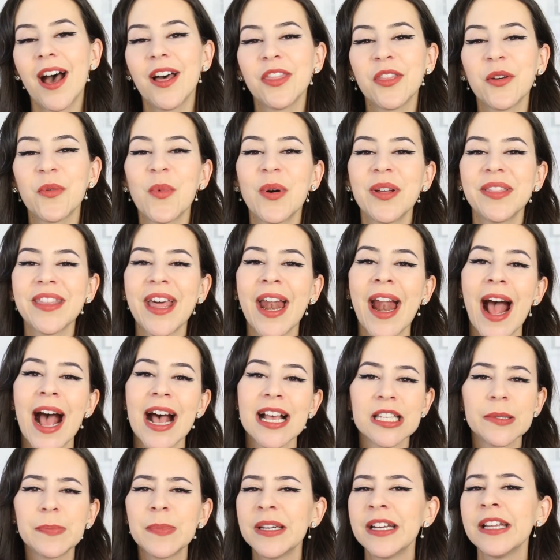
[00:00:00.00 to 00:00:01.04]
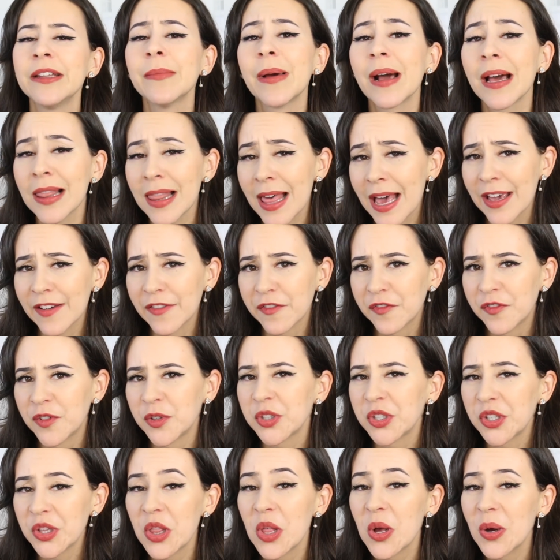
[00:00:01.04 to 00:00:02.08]
The one that has been in my life
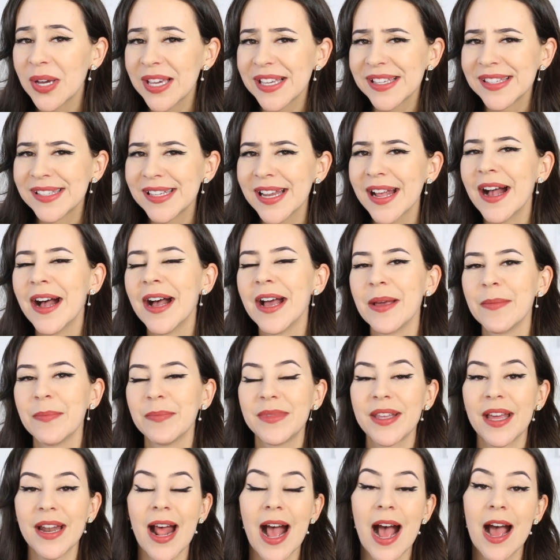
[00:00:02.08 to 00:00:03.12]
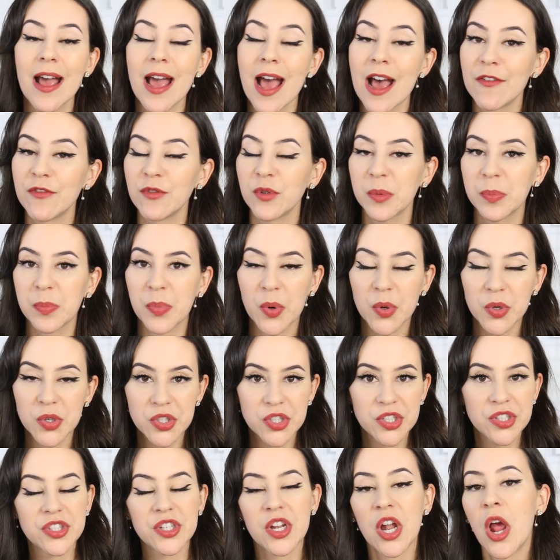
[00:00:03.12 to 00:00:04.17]
for the longest time that I have
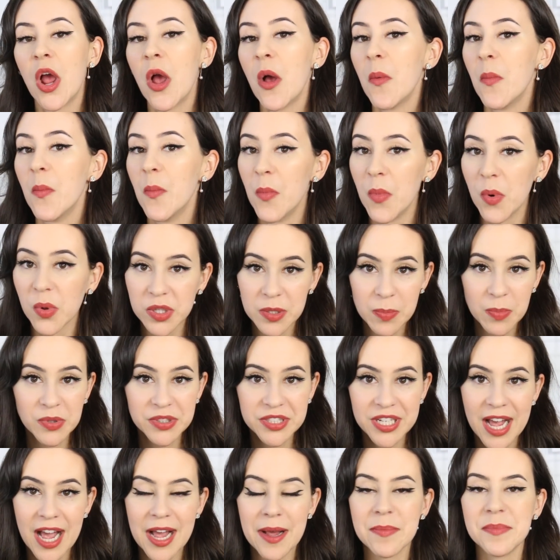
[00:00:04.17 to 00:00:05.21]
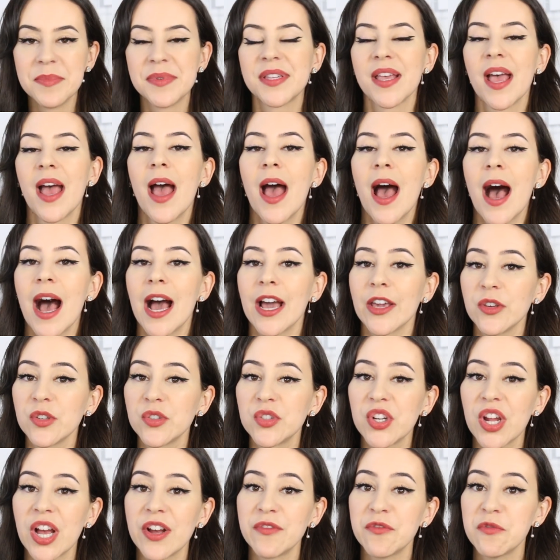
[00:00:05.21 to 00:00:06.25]
repurchased multiple times. I
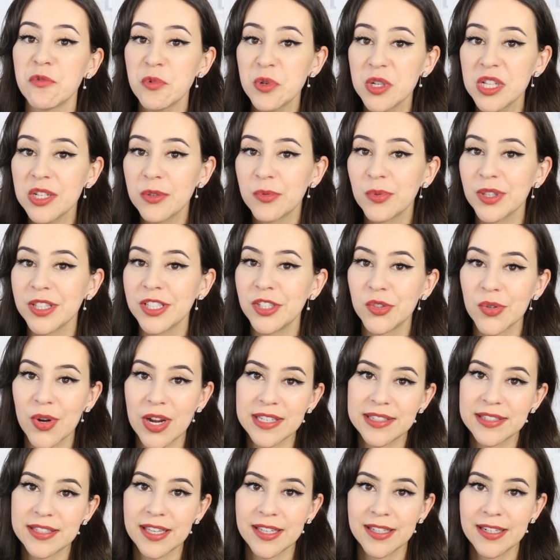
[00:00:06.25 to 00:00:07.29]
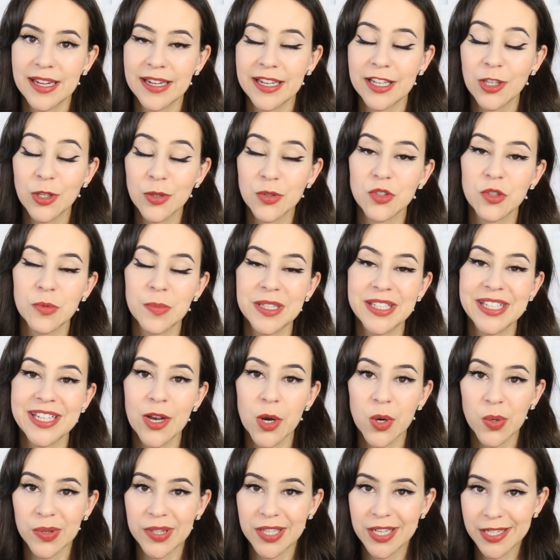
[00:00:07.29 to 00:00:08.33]
used to have really, really dry skin and it used to be the
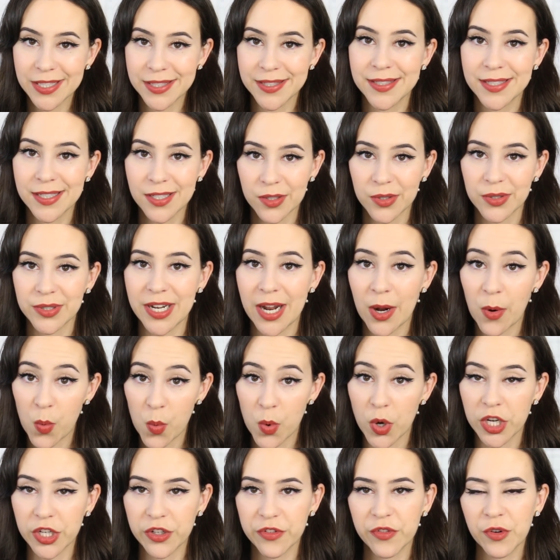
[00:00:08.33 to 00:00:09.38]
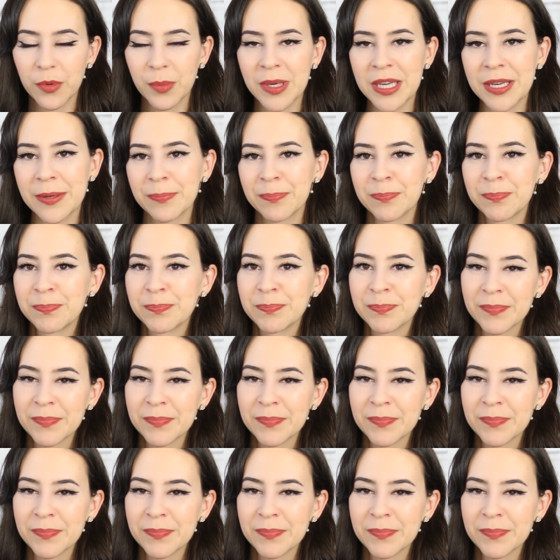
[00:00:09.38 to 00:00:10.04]
only concealer that worked for me.